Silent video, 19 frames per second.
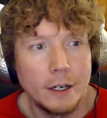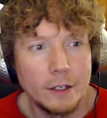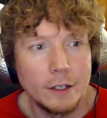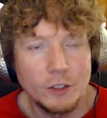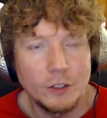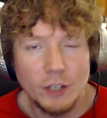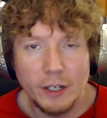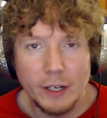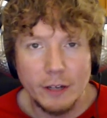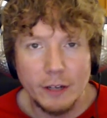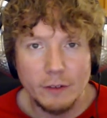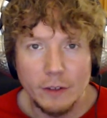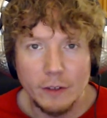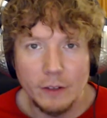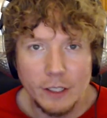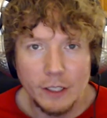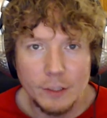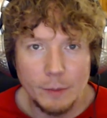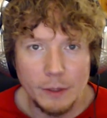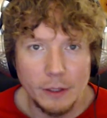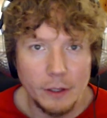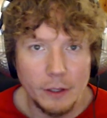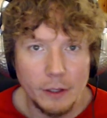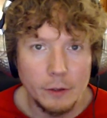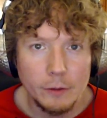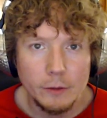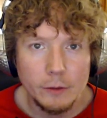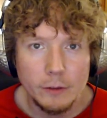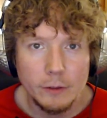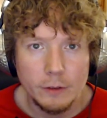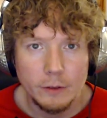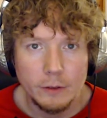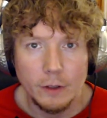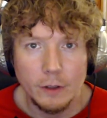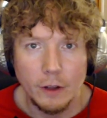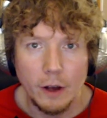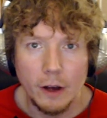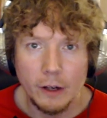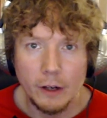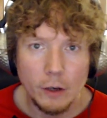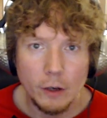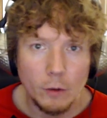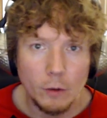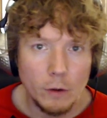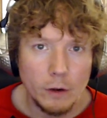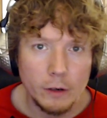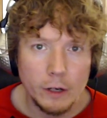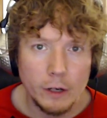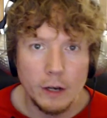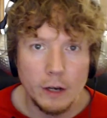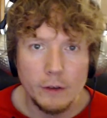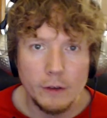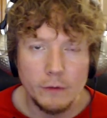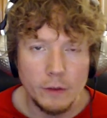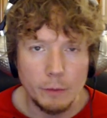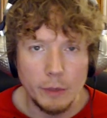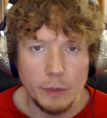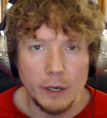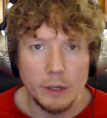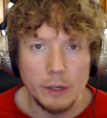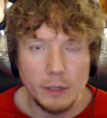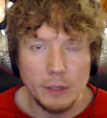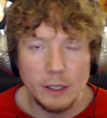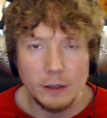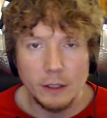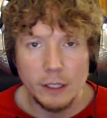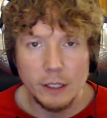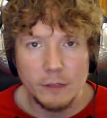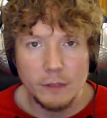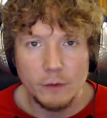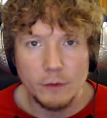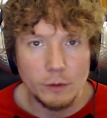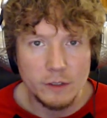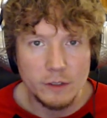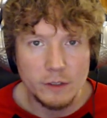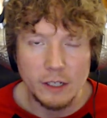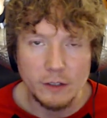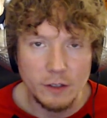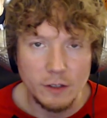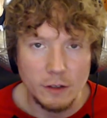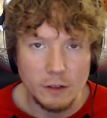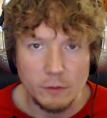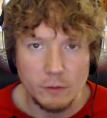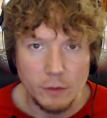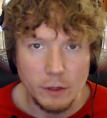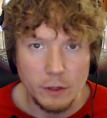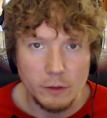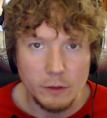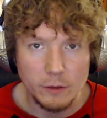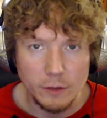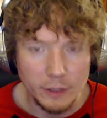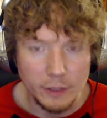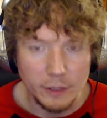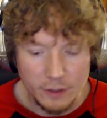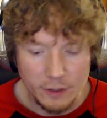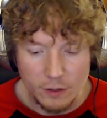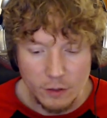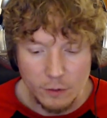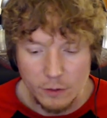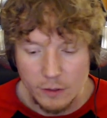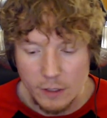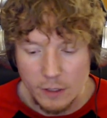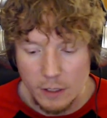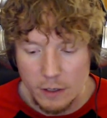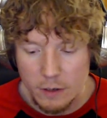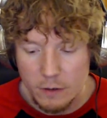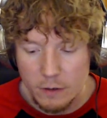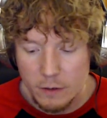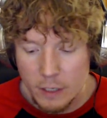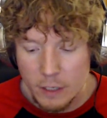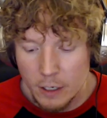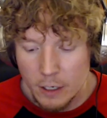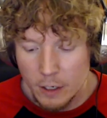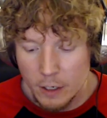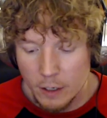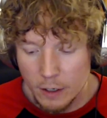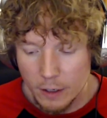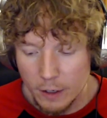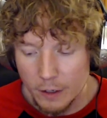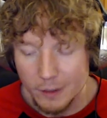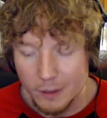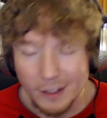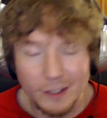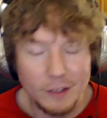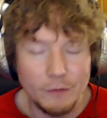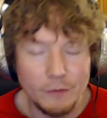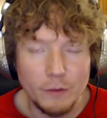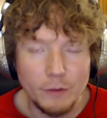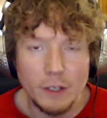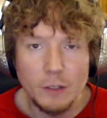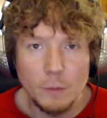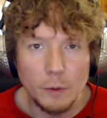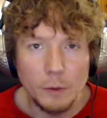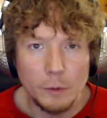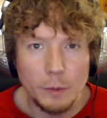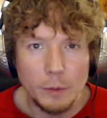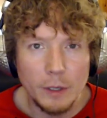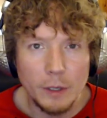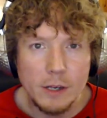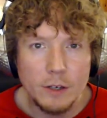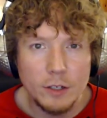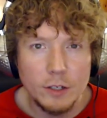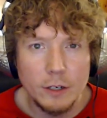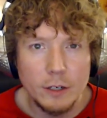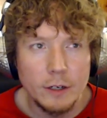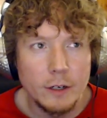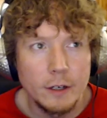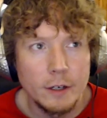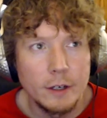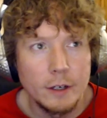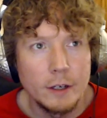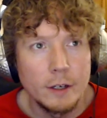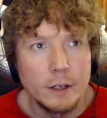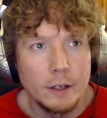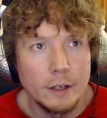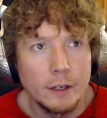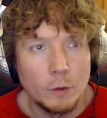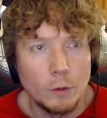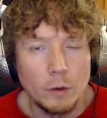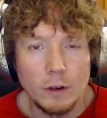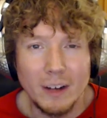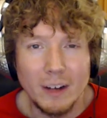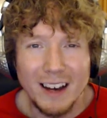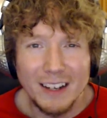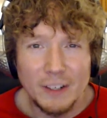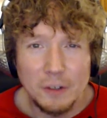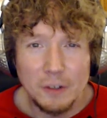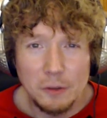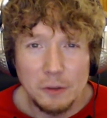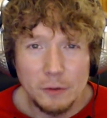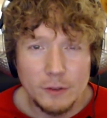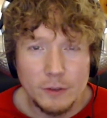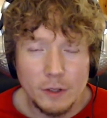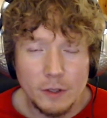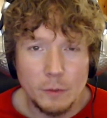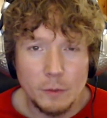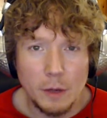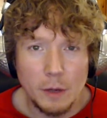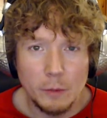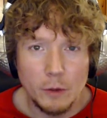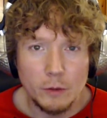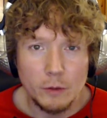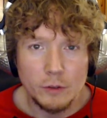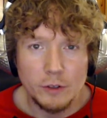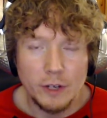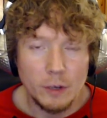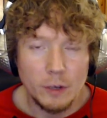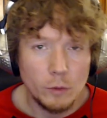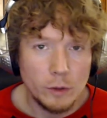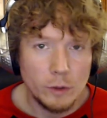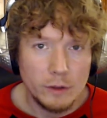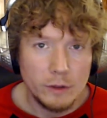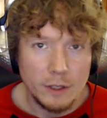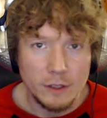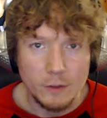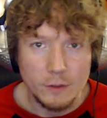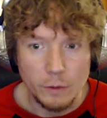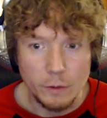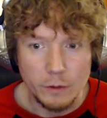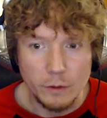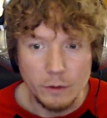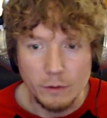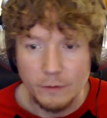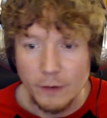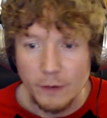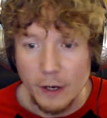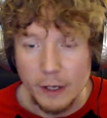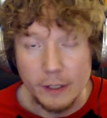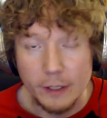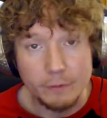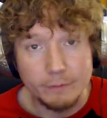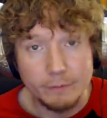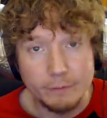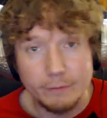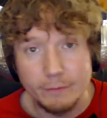Check out the links below, the audio archive, the Podbean link if you want to take us on the road and listen to us there. Like the Facebook page. We're on iTunes under Pop Culture Network. That's where you'll find